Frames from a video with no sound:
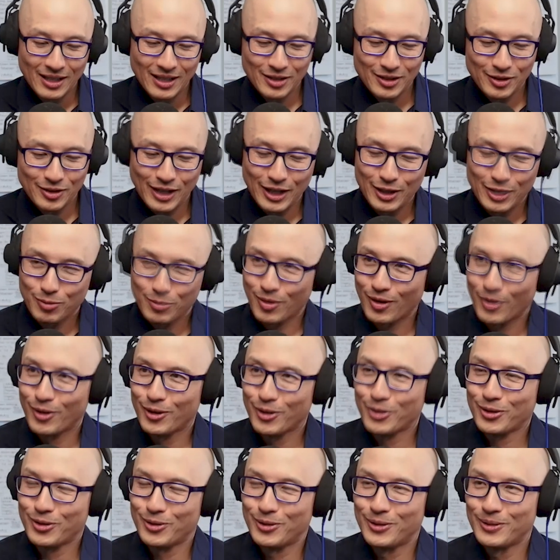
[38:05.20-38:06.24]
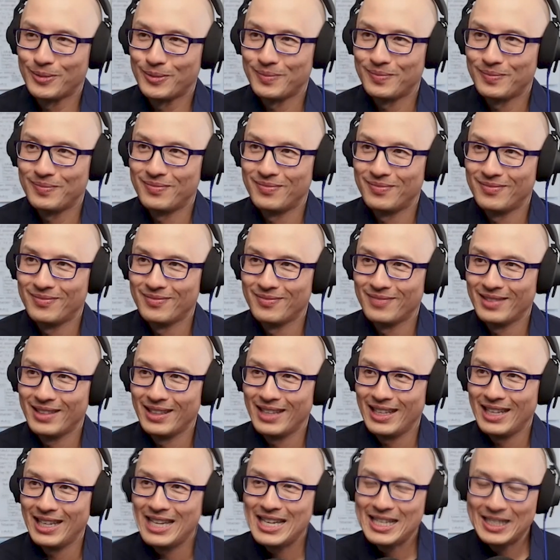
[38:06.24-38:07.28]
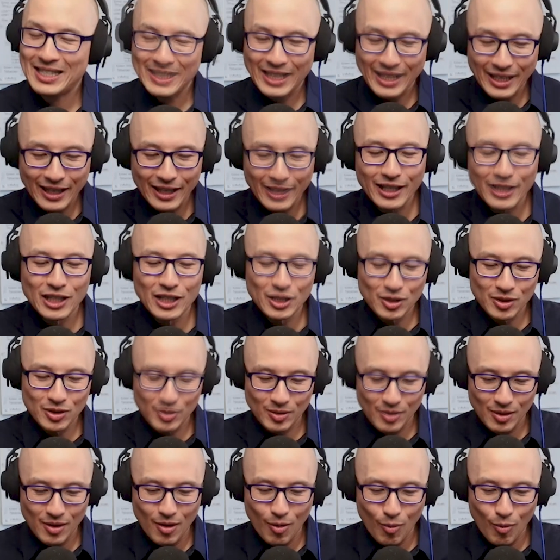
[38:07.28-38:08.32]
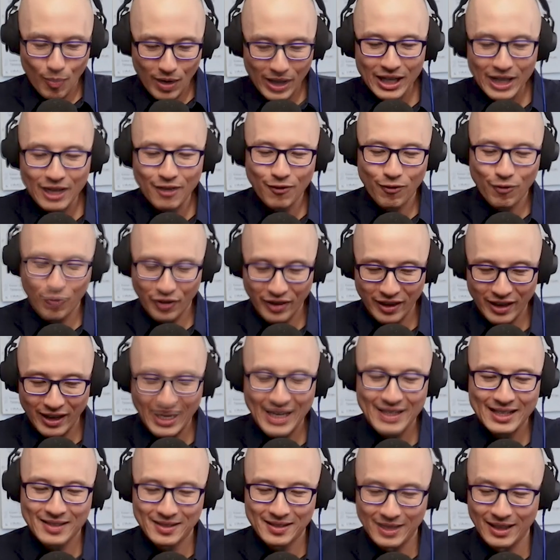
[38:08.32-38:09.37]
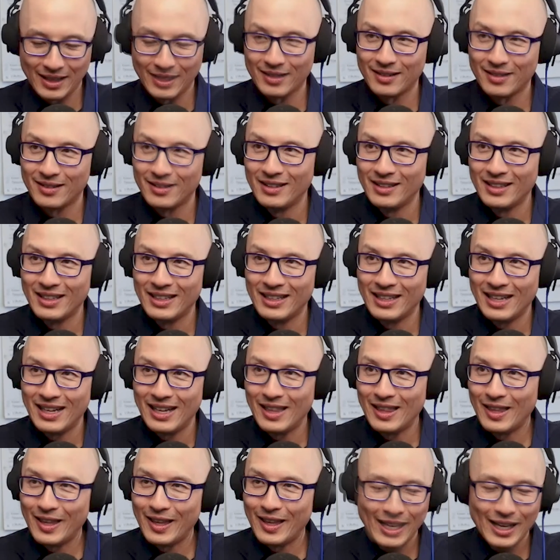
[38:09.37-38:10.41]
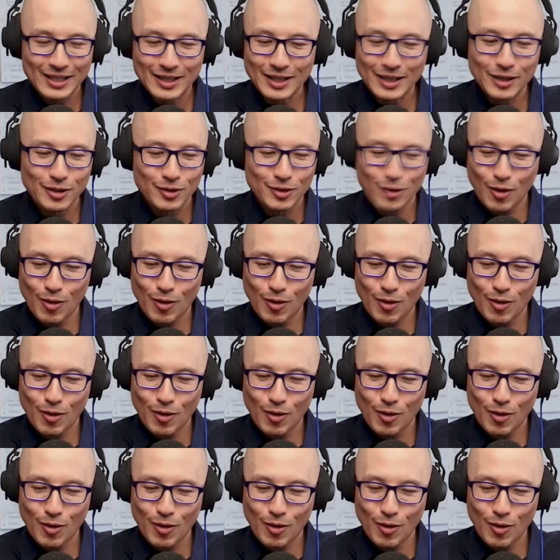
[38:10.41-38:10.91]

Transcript: a stage rehearsal. It's getting us ready for the next thing. Next thing